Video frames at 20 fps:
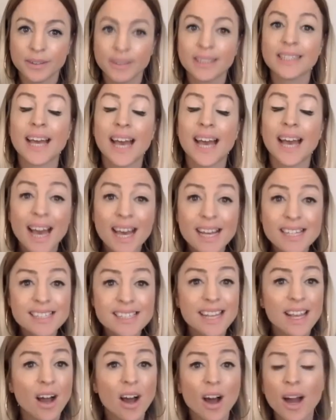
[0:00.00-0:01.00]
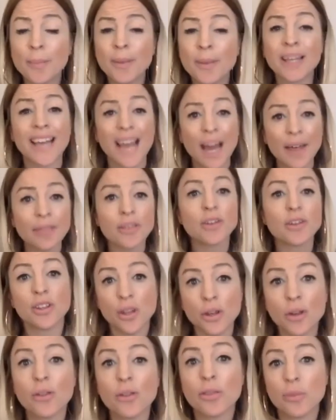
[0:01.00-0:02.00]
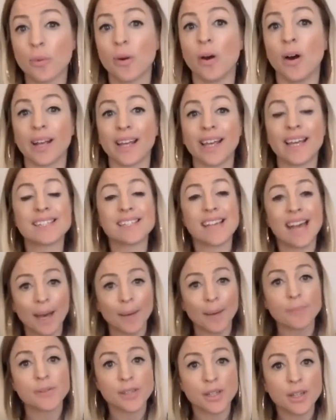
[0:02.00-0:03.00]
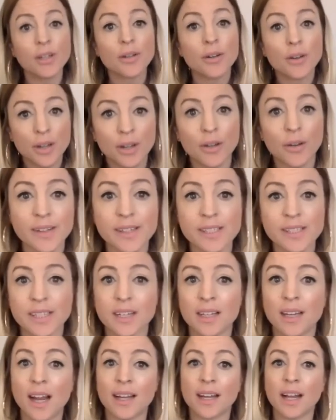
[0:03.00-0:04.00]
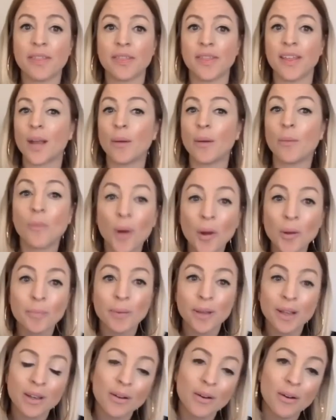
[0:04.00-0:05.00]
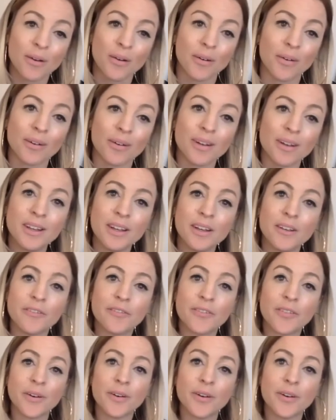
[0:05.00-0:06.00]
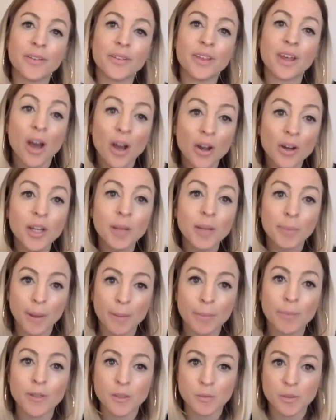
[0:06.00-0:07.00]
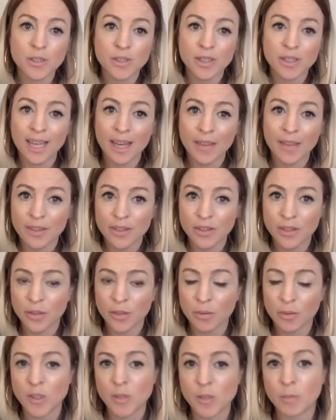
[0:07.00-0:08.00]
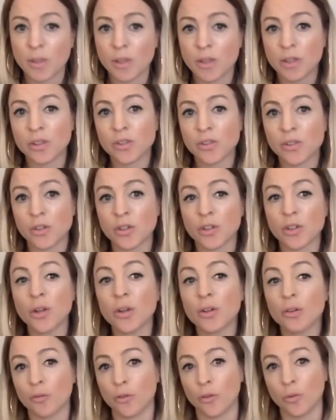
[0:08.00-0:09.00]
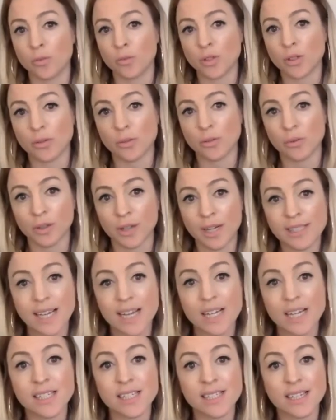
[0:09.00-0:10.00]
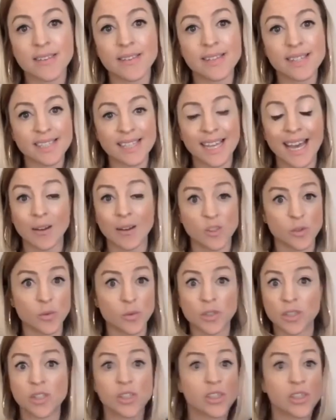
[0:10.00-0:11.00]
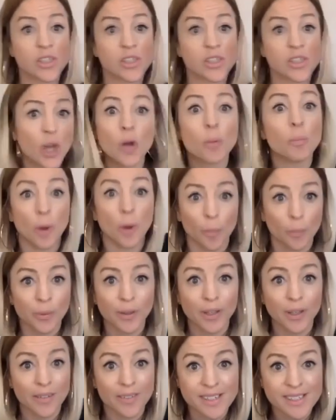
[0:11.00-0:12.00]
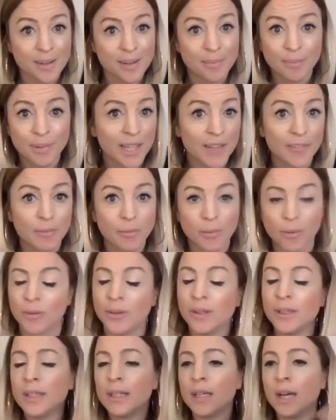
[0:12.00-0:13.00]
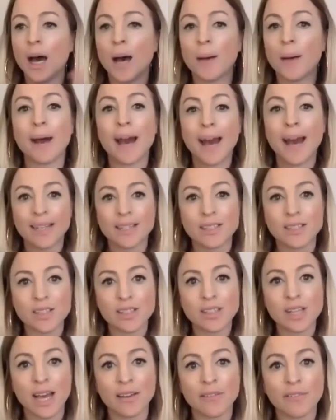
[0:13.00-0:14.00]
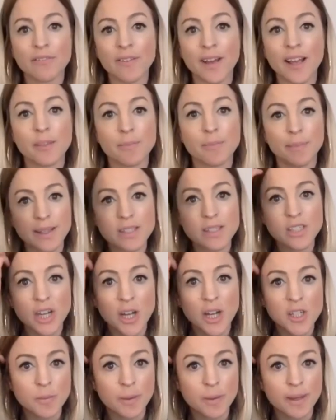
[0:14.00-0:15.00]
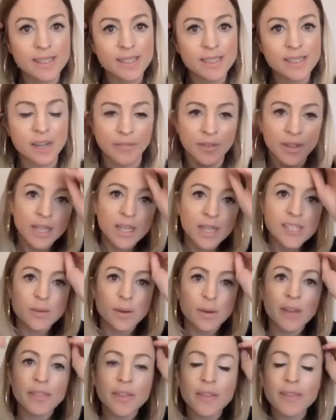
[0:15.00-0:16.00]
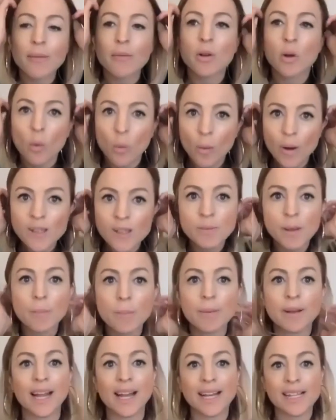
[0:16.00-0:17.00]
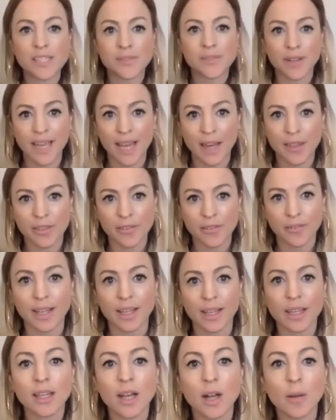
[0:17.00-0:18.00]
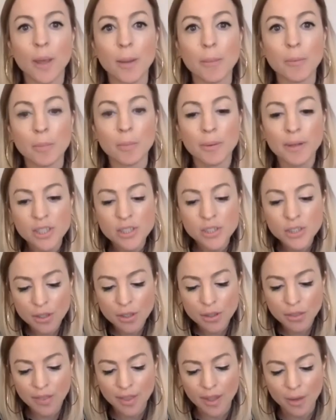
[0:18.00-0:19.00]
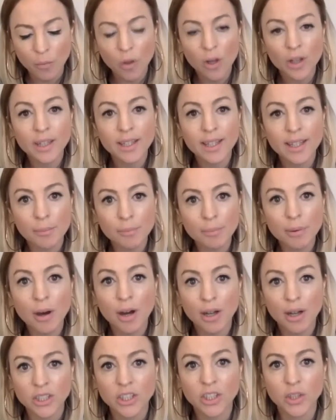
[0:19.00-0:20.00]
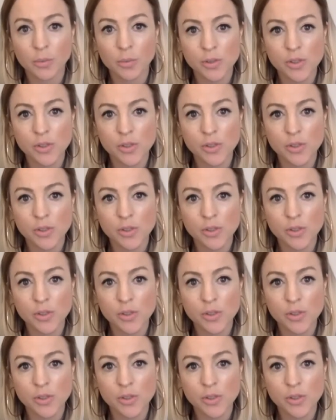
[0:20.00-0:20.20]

Yes, they are. I mean, gathered youth work is absolutely on the decline. I think it won't be long for the only people to be doing gathered youth work to be sort of uniformed youth organisations like the Scouts, which is so popular, it's unbelievable, and faith-based, church-based stuff. So I think there will always be a place for gathering young people. But I do think working in partnership with